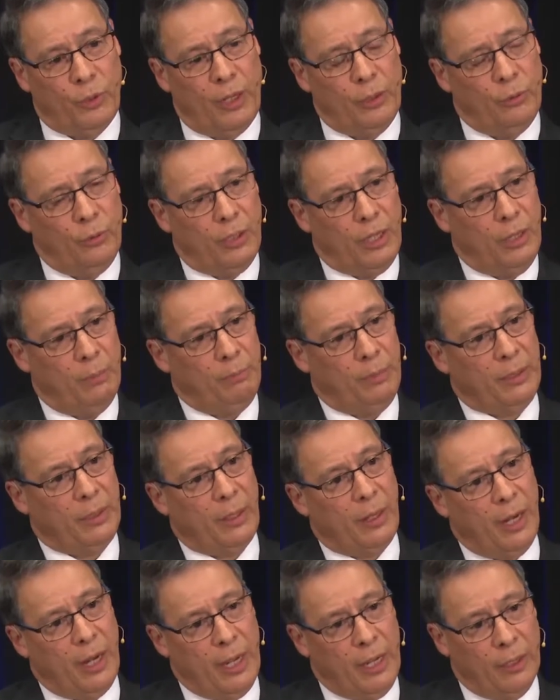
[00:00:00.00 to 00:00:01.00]
Try to keep it
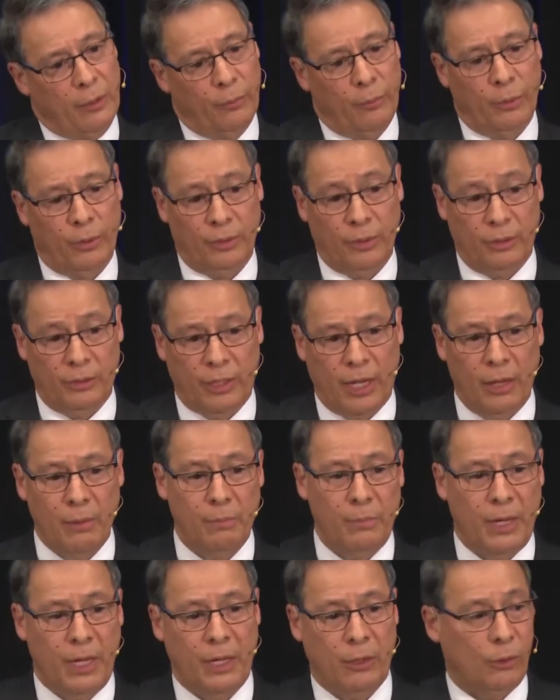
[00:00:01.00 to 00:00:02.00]
clean for the
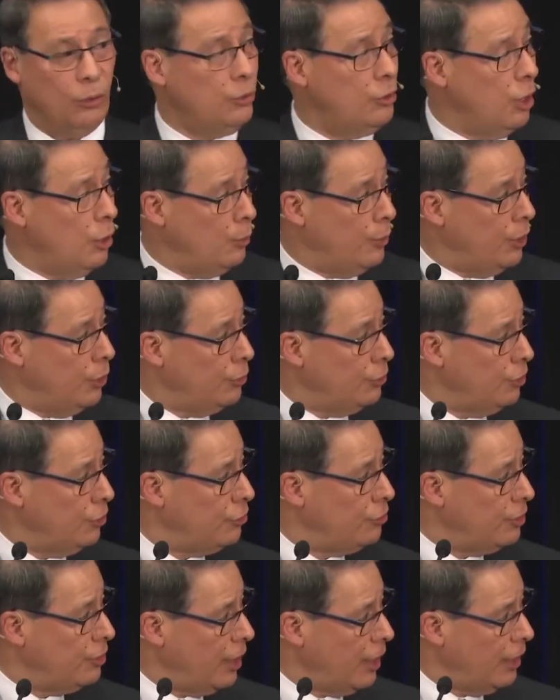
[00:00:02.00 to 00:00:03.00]
time being until we
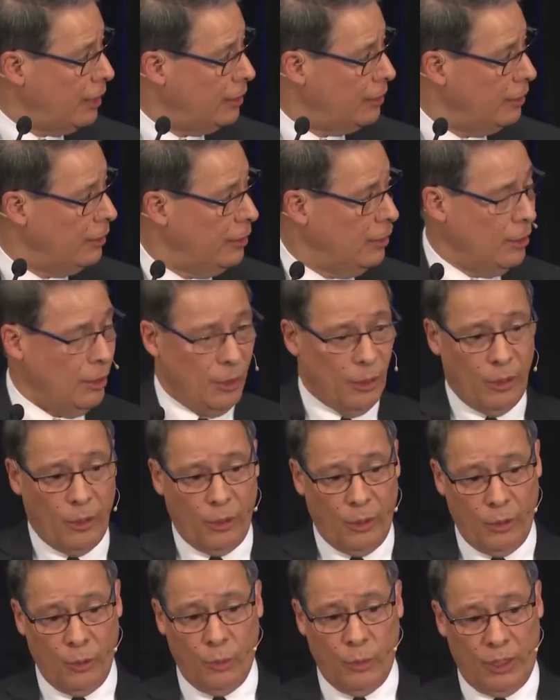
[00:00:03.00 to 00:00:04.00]
understand
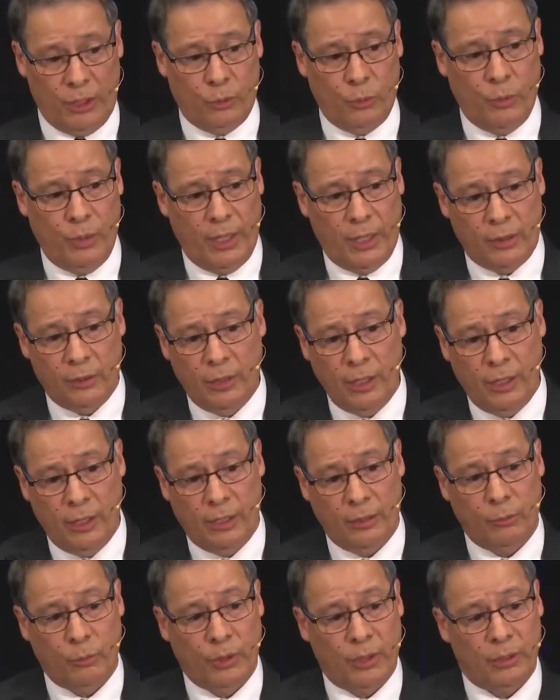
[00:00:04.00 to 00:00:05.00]
uh, what we are
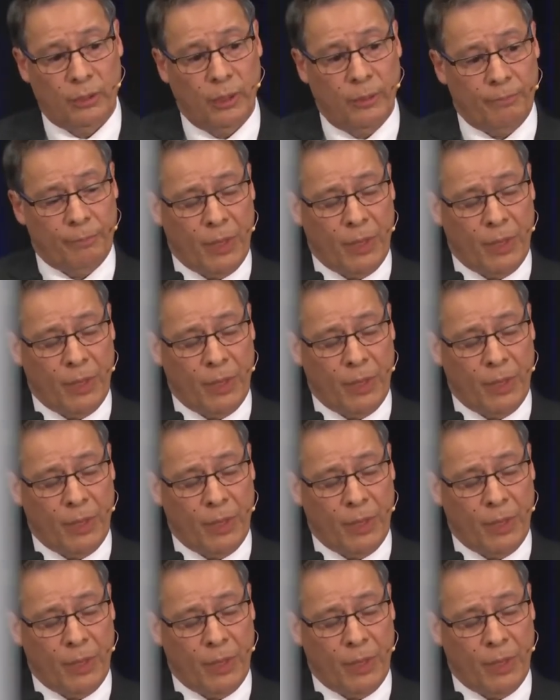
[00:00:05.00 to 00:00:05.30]
dealing with.